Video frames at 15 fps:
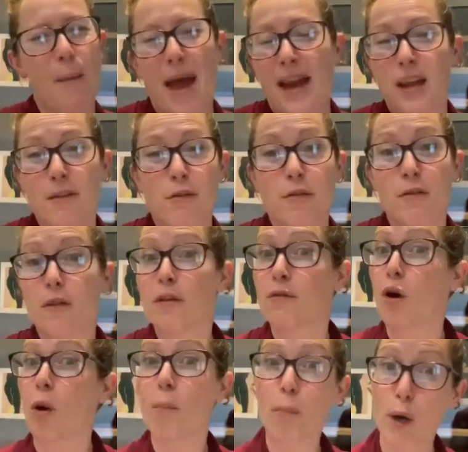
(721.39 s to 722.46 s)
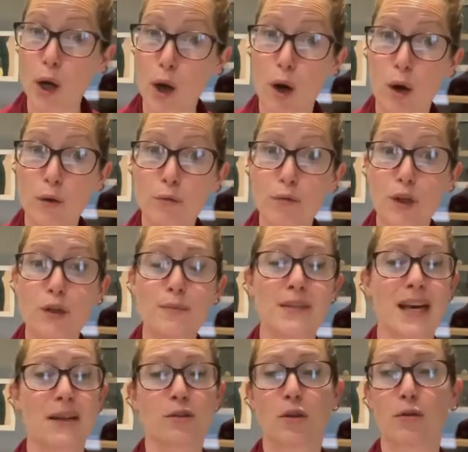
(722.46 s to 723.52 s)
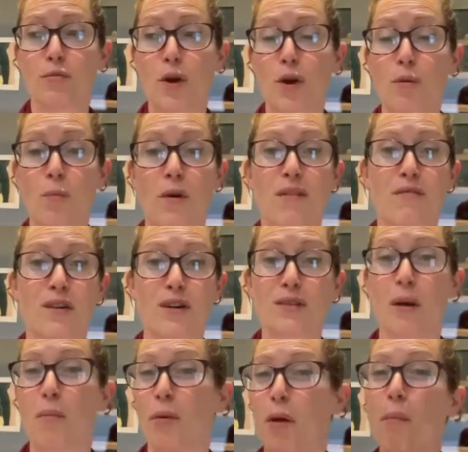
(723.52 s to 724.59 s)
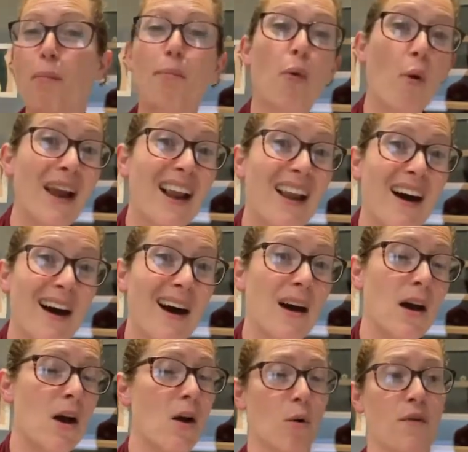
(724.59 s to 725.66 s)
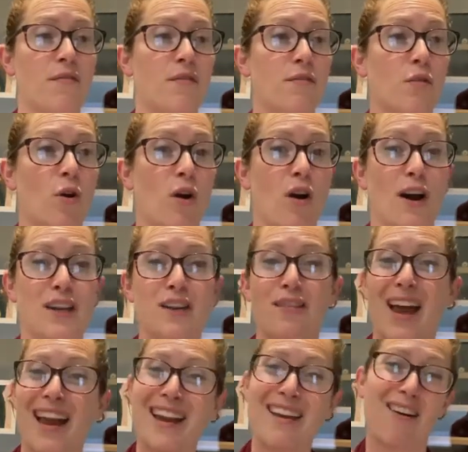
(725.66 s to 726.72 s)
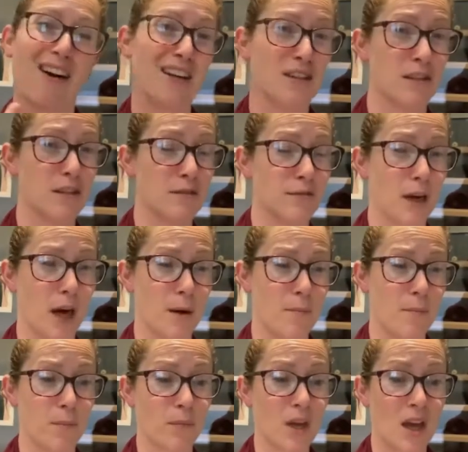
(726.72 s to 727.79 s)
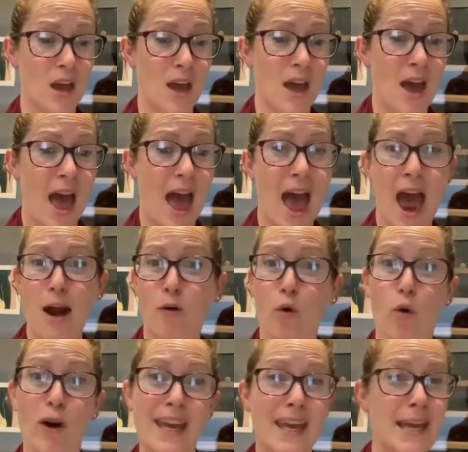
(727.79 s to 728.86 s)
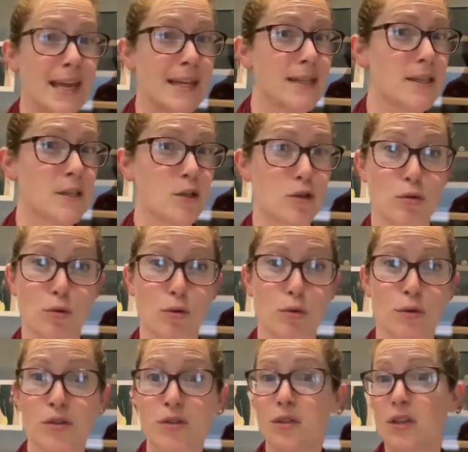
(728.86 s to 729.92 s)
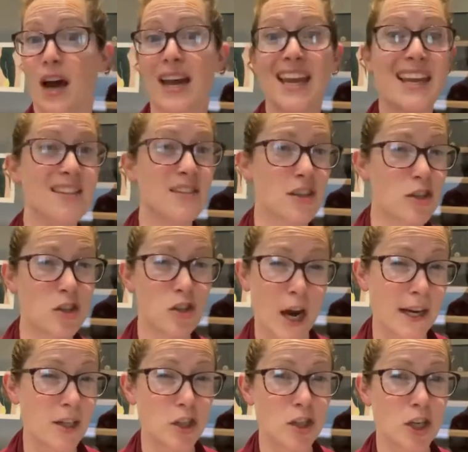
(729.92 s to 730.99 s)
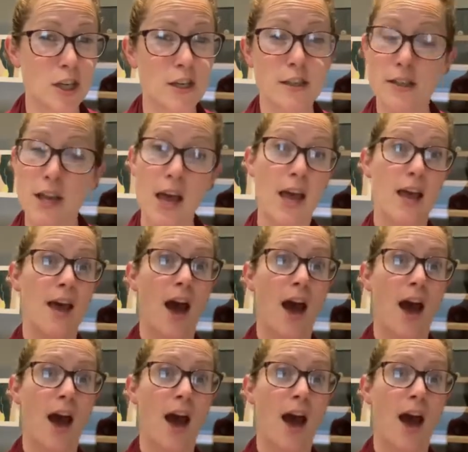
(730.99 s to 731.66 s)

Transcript: Any of you that have got plant rooms, that's a room with, for example, a boiler, or if you've got any kind of air or heat source, heat exchangers,